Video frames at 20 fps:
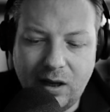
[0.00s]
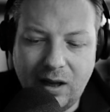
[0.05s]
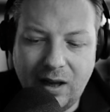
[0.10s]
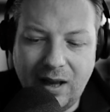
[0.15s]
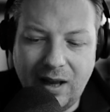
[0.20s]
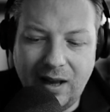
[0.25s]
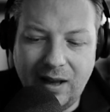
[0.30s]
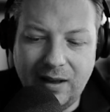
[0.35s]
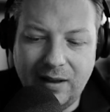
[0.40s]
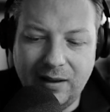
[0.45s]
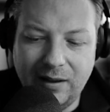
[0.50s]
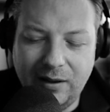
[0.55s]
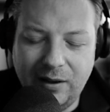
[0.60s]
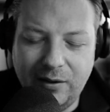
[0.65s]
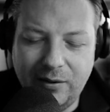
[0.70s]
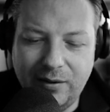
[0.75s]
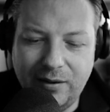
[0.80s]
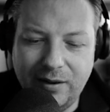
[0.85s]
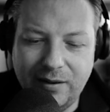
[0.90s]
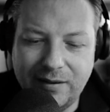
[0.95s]
And
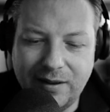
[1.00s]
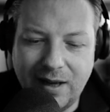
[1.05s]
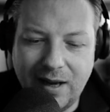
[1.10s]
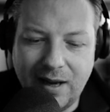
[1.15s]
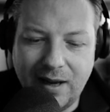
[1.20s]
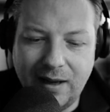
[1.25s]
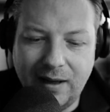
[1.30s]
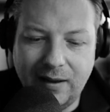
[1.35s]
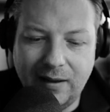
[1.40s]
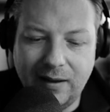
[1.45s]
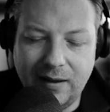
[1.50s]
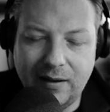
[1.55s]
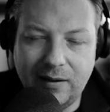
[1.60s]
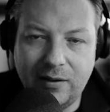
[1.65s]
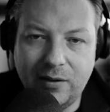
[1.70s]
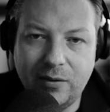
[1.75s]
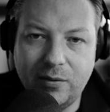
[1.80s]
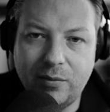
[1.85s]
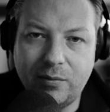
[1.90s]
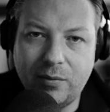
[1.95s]
you designed
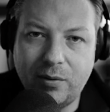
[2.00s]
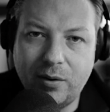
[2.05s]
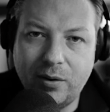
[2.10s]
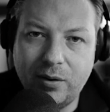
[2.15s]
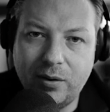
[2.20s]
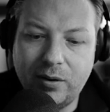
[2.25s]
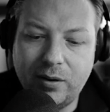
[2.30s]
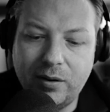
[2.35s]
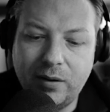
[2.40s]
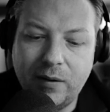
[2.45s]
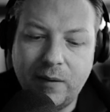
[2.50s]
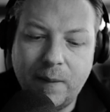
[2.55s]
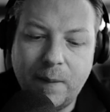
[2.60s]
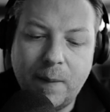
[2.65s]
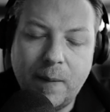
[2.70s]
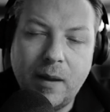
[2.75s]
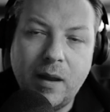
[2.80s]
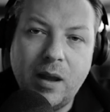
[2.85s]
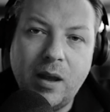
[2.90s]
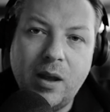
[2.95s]
and you wrote
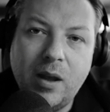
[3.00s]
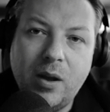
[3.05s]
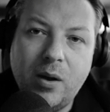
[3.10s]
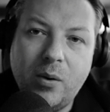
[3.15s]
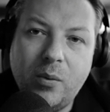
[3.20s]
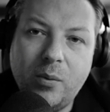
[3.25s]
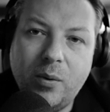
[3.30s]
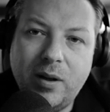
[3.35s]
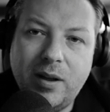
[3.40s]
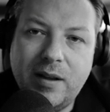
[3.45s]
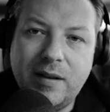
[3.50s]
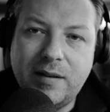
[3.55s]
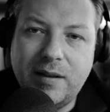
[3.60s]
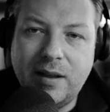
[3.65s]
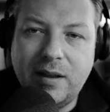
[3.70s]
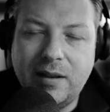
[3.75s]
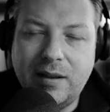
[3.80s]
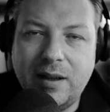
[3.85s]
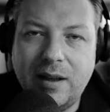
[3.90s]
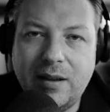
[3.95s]
what is
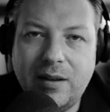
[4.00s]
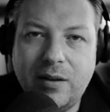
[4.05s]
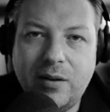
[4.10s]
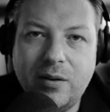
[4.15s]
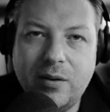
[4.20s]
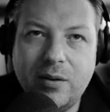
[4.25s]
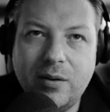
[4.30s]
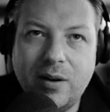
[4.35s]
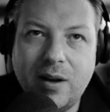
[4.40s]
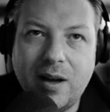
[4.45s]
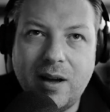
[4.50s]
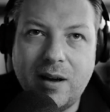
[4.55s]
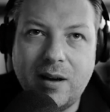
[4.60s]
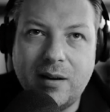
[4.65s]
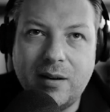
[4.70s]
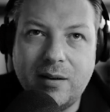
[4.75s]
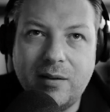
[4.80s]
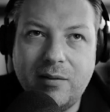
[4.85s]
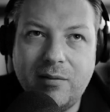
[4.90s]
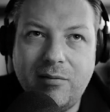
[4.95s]
it that you
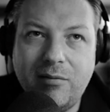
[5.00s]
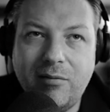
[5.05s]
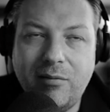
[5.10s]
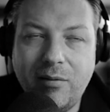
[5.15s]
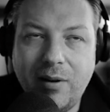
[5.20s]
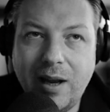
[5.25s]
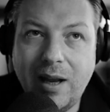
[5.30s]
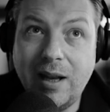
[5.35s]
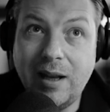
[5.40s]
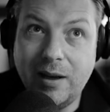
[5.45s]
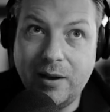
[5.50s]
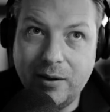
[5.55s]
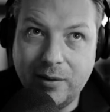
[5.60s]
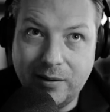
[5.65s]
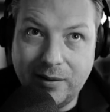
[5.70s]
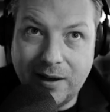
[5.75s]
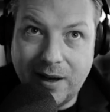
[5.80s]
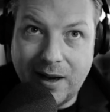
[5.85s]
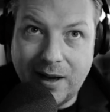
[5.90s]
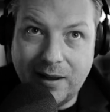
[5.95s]
are really
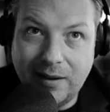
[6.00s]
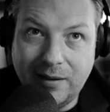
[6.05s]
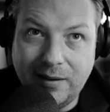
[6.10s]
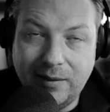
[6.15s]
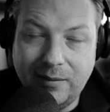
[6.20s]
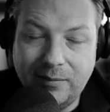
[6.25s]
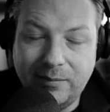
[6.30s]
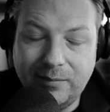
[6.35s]
good at.